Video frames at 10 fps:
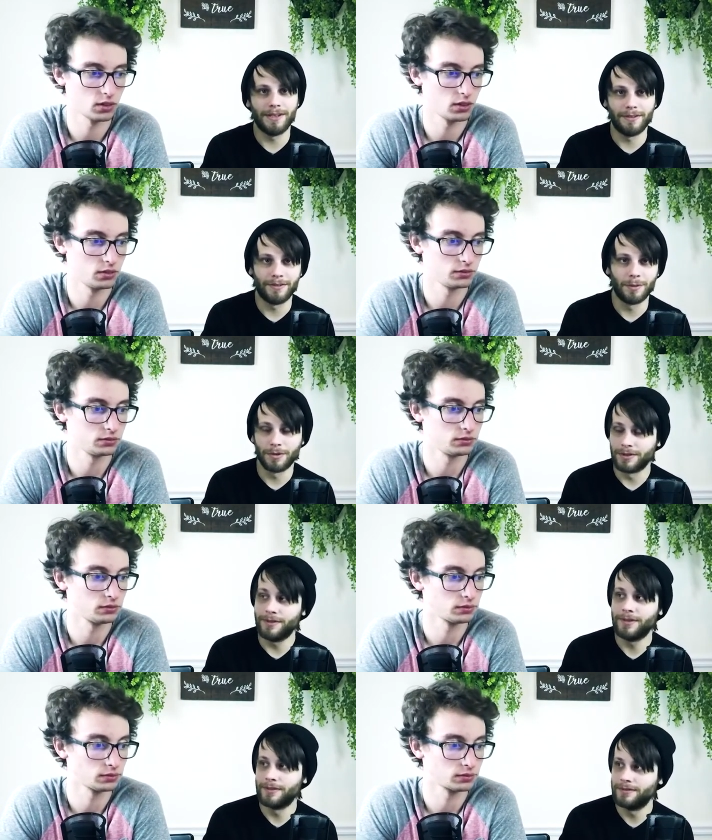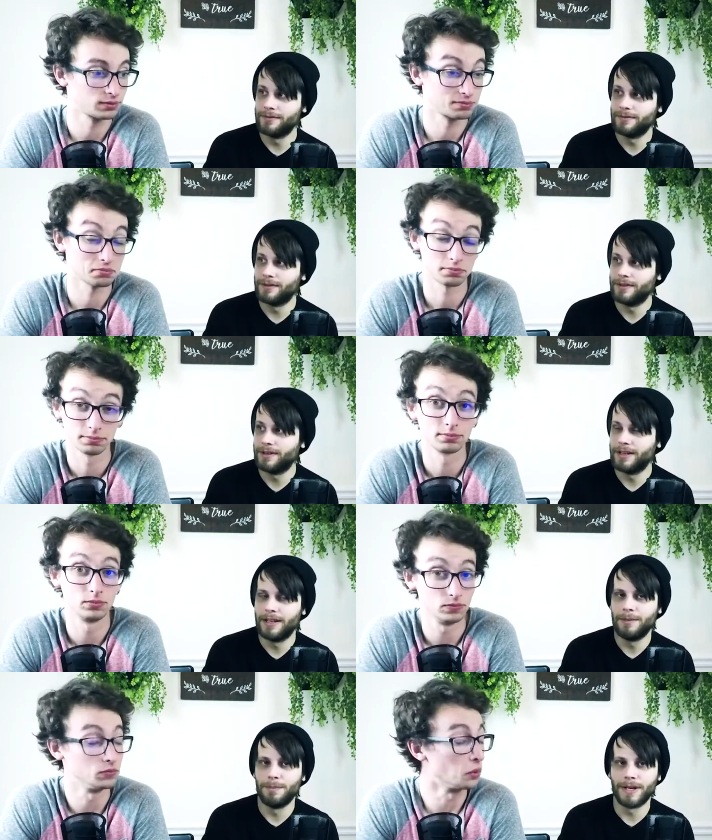Speaker 1: swords,
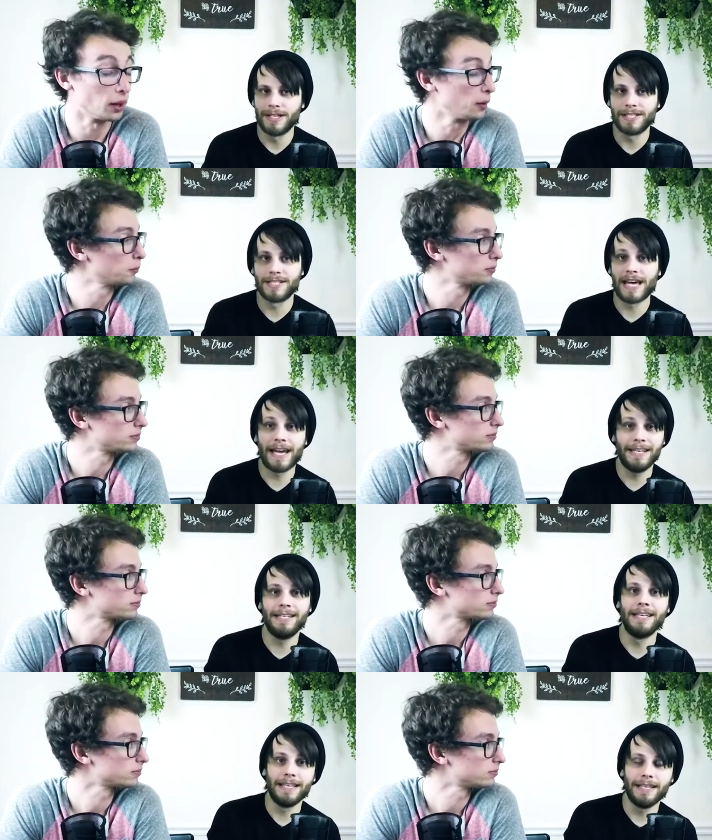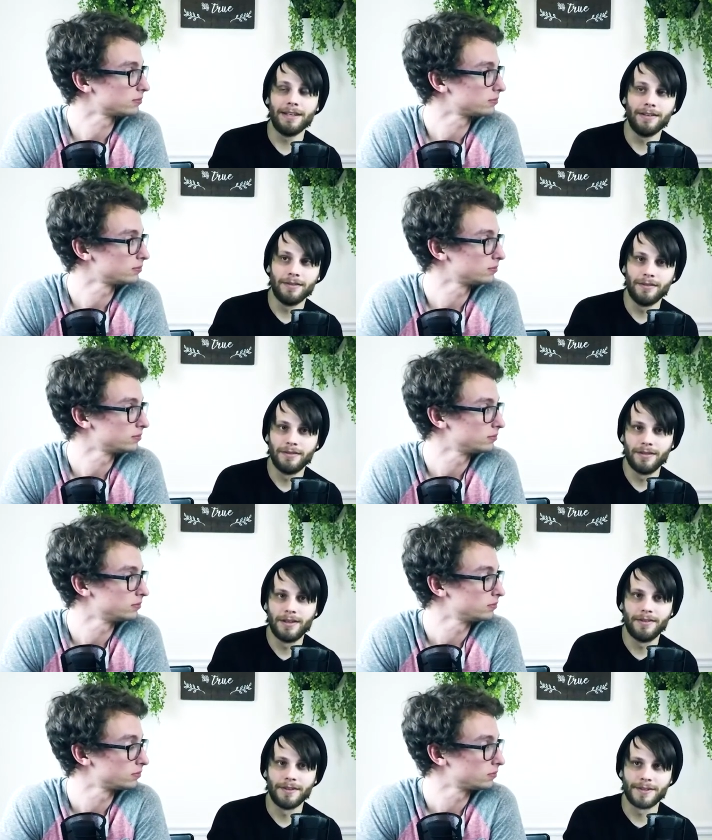but I sided in
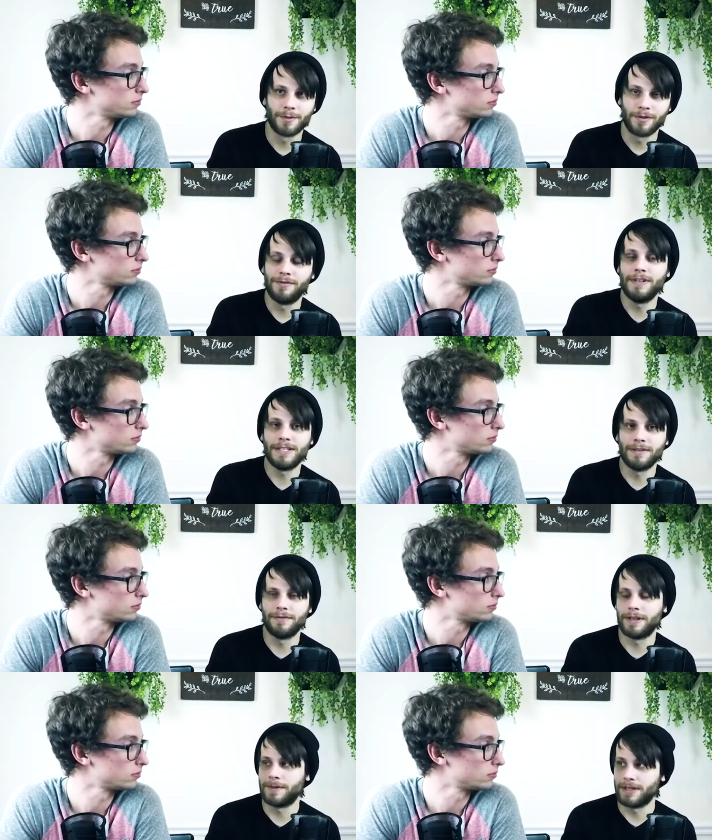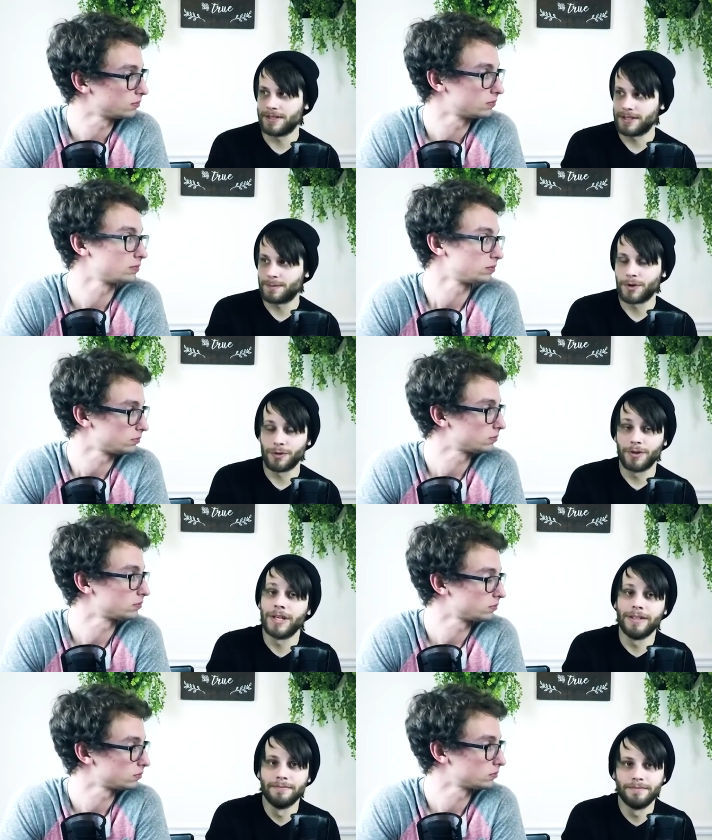the Sword of Feast and Famine because it's
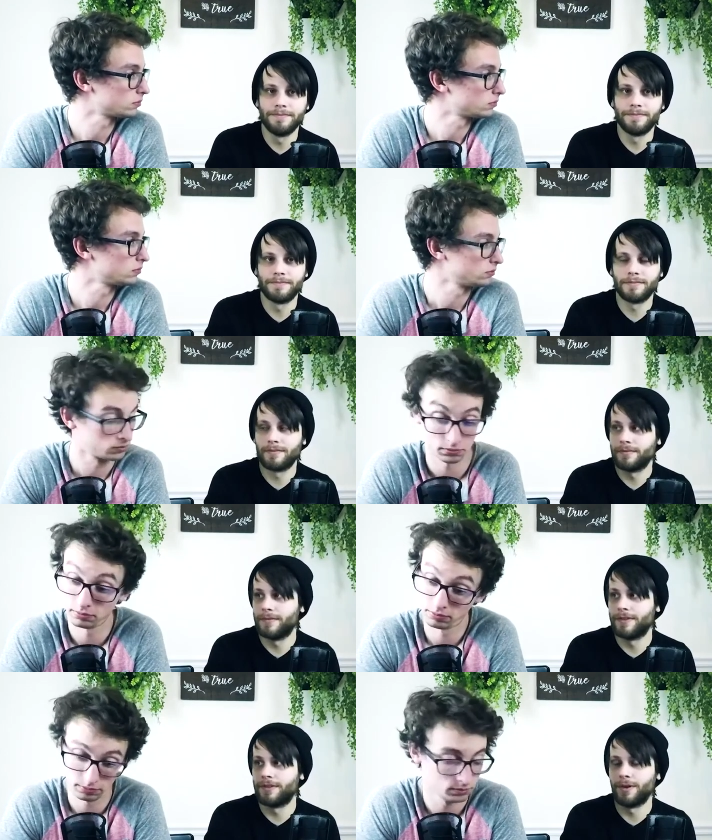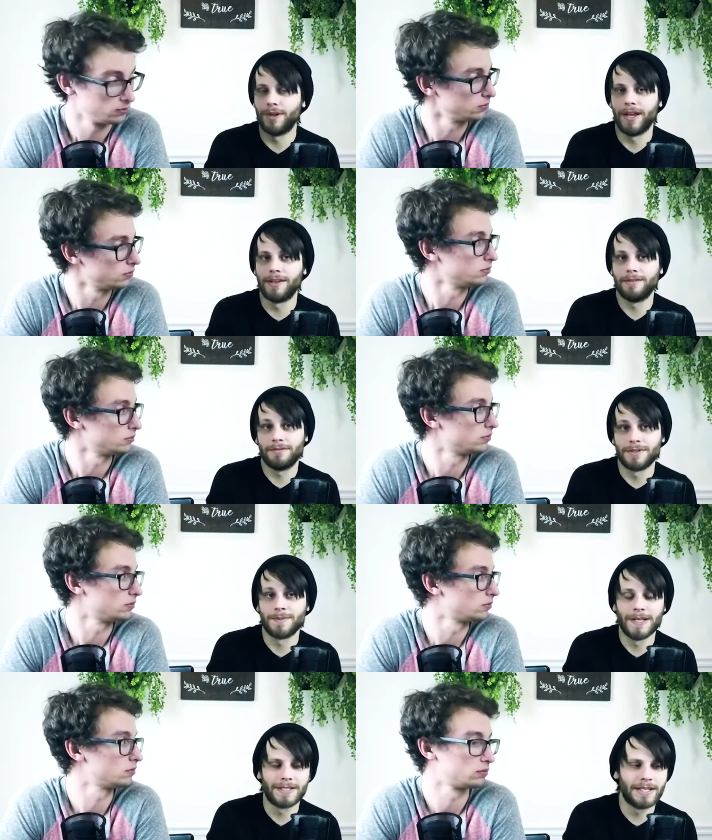pro-green. So, like, it just
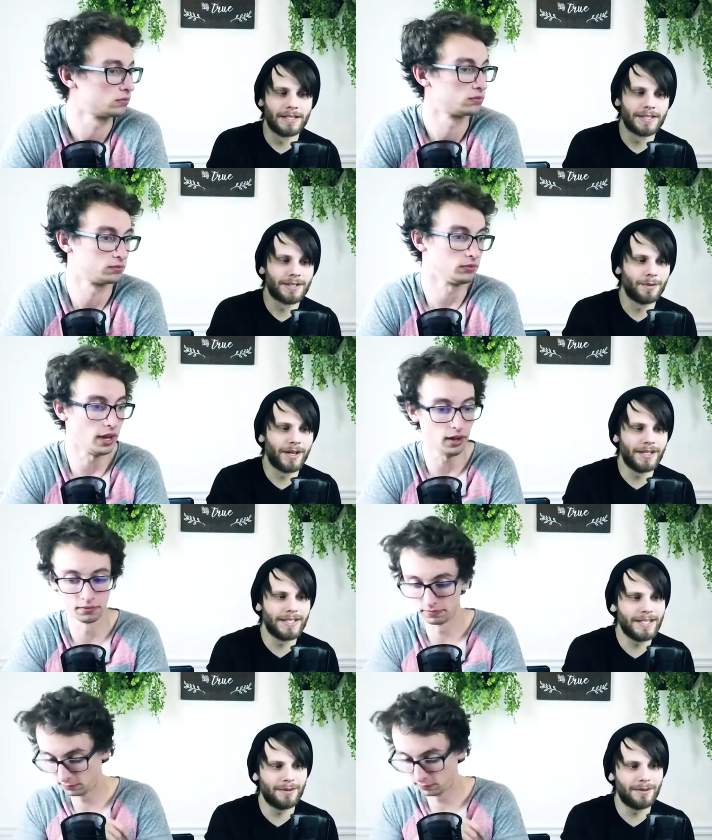made sense. So what I did